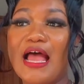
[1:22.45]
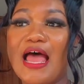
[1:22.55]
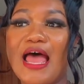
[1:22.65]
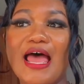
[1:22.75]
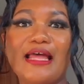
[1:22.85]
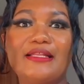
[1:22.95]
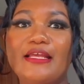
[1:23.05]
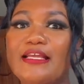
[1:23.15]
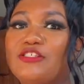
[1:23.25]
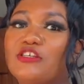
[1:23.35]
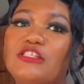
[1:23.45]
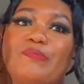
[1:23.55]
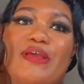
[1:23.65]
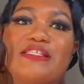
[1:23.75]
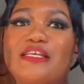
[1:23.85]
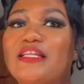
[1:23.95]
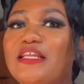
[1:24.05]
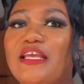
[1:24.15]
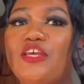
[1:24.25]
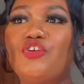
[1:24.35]
and it's just
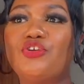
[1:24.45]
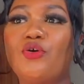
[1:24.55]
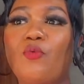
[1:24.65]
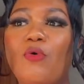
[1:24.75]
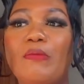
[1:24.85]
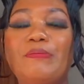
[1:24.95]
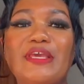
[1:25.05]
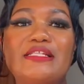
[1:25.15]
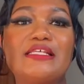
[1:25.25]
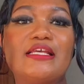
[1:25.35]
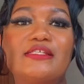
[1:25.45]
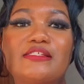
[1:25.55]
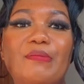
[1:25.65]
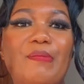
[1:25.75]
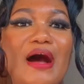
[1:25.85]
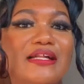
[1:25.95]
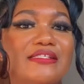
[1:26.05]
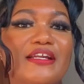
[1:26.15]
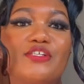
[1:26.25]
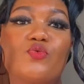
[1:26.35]
basically, one bit is the
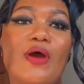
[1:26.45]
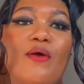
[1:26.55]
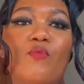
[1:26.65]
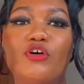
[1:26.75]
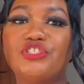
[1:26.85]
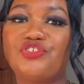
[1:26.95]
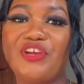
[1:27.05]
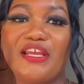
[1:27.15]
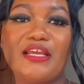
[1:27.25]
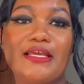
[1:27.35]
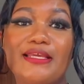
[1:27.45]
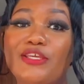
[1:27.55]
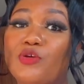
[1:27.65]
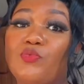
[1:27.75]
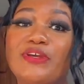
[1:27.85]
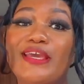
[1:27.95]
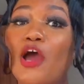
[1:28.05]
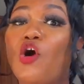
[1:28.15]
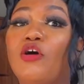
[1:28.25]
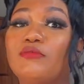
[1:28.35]
part that is quite watery. You won't
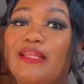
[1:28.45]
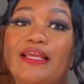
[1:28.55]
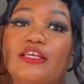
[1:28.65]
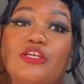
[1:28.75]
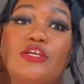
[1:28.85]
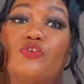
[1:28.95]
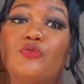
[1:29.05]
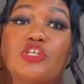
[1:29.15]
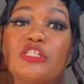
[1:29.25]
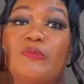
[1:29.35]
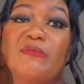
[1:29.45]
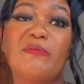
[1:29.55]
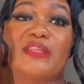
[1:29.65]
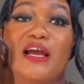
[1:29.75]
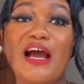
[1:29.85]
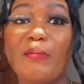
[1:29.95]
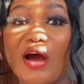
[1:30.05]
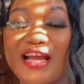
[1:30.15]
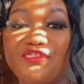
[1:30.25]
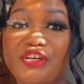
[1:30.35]
get all, like, it could just be maybe the
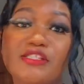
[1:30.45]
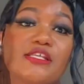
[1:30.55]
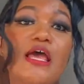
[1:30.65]
carbohydrates